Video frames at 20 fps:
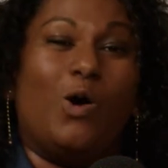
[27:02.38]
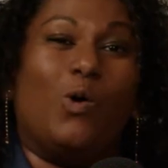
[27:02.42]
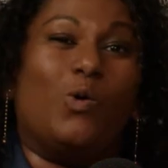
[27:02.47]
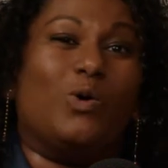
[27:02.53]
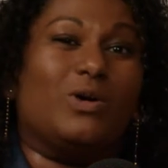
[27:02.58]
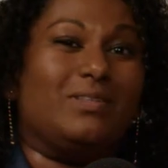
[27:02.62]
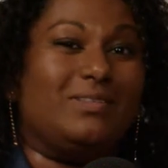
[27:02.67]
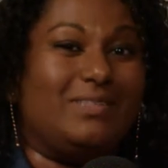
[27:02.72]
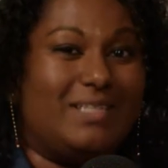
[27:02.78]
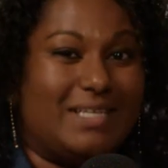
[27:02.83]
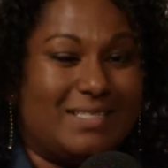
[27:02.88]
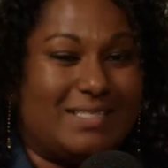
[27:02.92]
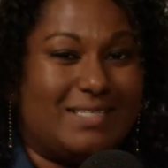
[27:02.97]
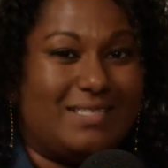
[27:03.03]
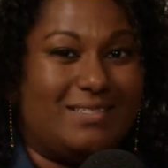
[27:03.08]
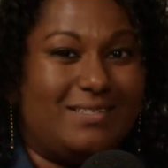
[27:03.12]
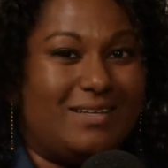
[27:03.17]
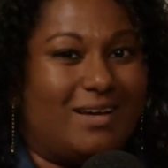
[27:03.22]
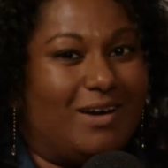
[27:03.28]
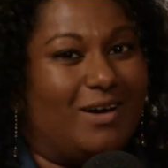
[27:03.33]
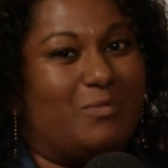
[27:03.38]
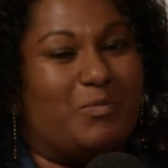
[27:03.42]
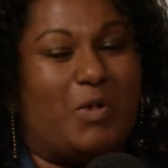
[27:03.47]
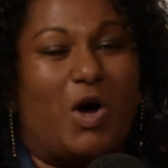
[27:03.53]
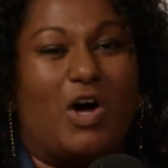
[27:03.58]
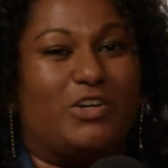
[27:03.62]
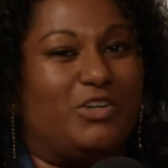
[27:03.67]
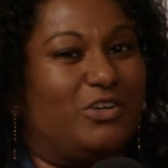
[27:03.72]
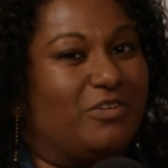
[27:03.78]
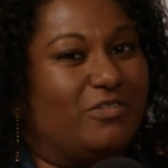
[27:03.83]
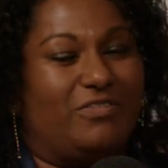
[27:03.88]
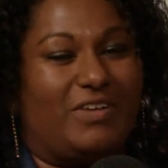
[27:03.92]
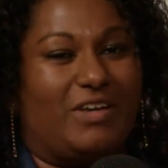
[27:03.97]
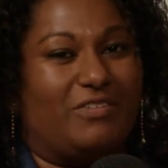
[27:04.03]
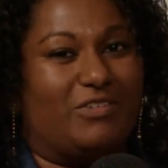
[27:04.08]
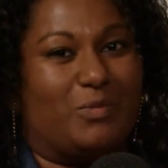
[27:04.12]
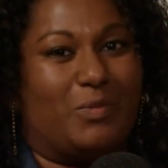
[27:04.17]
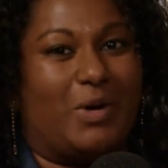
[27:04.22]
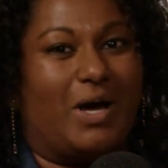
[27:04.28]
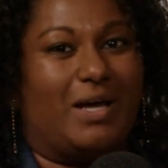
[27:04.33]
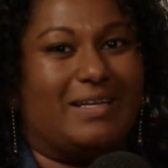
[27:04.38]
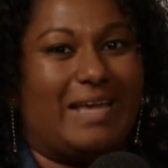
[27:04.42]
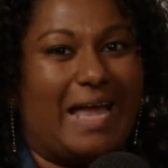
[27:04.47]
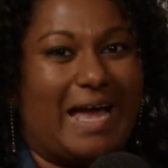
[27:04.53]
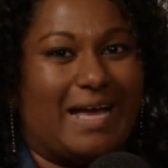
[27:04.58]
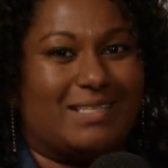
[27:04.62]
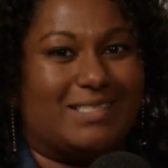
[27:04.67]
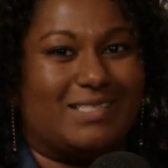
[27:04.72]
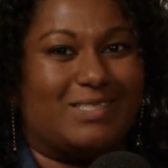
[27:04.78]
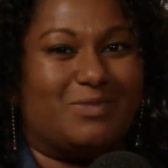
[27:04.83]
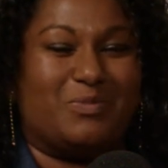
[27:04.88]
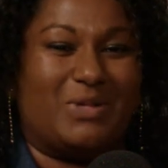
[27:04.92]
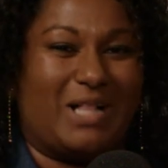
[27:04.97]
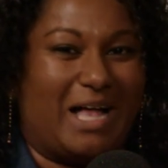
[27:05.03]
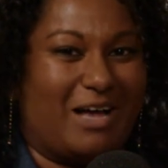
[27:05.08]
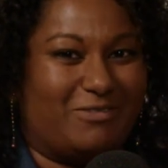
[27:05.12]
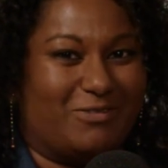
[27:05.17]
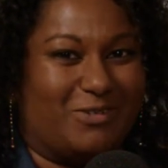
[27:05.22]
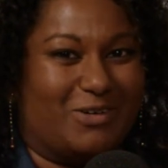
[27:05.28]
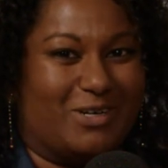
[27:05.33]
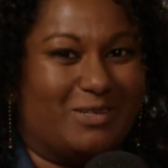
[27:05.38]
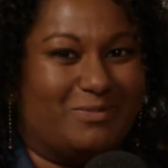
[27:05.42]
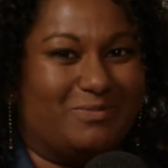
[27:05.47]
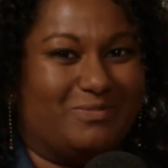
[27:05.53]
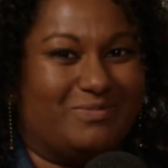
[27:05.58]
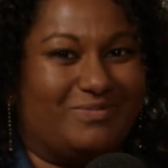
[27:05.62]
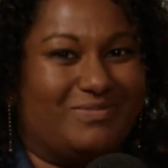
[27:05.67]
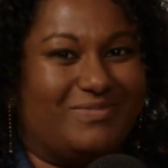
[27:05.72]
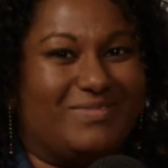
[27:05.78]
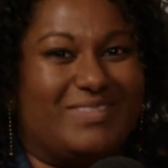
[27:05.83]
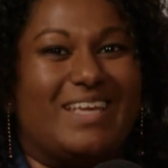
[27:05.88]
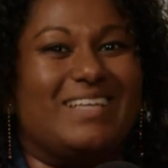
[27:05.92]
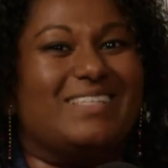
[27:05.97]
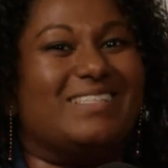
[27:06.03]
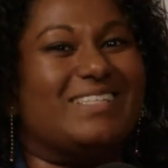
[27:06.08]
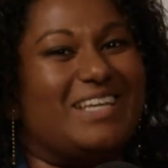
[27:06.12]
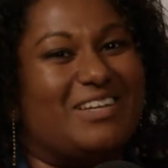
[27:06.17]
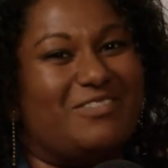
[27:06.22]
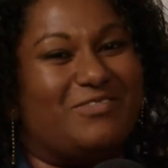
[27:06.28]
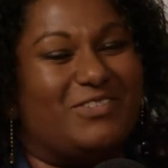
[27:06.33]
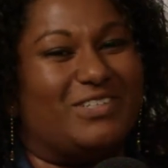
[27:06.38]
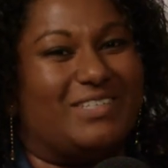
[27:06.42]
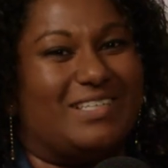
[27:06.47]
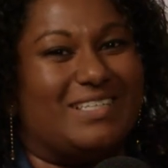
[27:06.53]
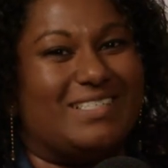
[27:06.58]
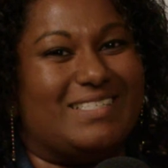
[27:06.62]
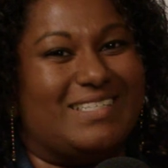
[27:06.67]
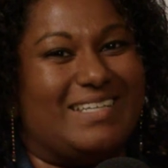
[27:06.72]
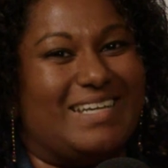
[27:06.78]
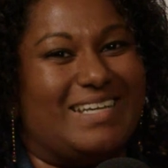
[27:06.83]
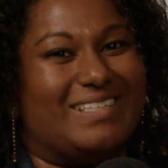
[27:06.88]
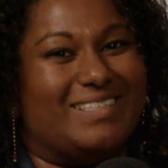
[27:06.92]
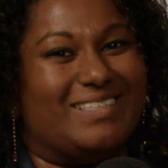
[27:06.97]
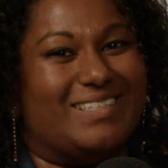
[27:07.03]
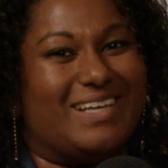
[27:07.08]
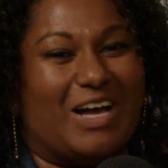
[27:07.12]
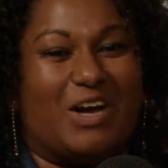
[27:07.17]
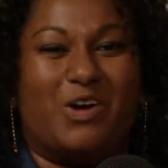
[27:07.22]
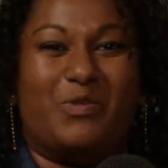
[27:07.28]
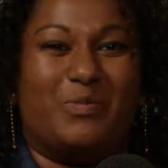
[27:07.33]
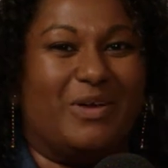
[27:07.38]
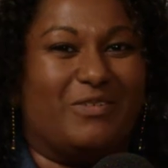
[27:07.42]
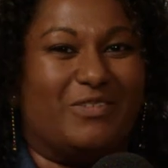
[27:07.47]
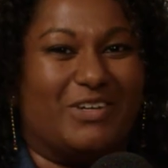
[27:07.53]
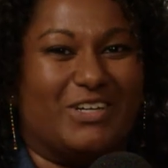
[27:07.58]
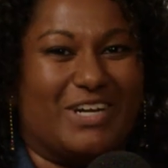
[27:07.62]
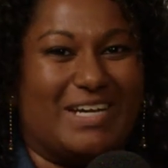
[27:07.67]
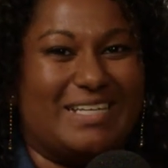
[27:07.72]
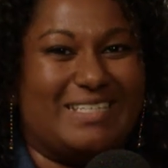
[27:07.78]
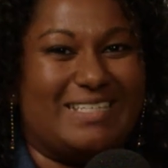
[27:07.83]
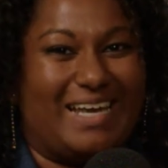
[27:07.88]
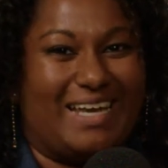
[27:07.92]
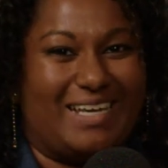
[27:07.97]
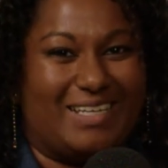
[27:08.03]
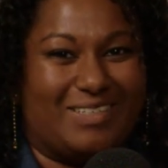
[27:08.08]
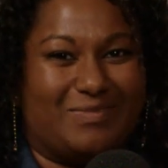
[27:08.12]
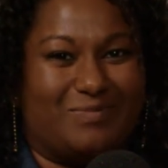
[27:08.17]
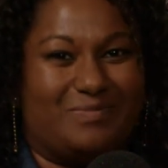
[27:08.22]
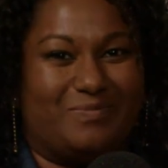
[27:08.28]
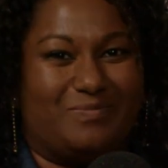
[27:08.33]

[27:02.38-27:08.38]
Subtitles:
or listen on your favorite podcast platform. Thanks again for listening. I hope you have a great day.